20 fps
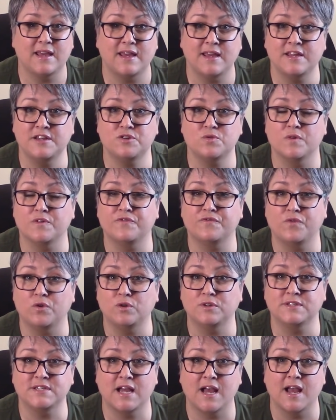into a
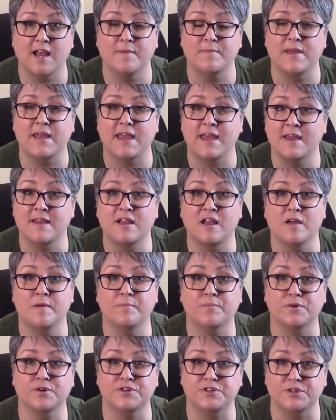full-time
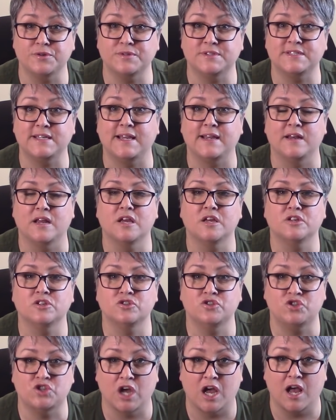income producing
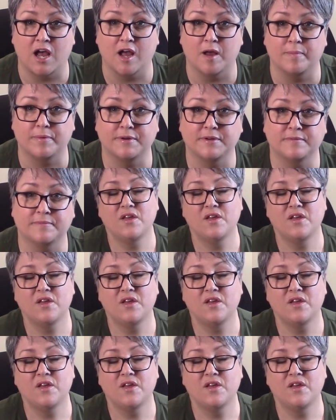job.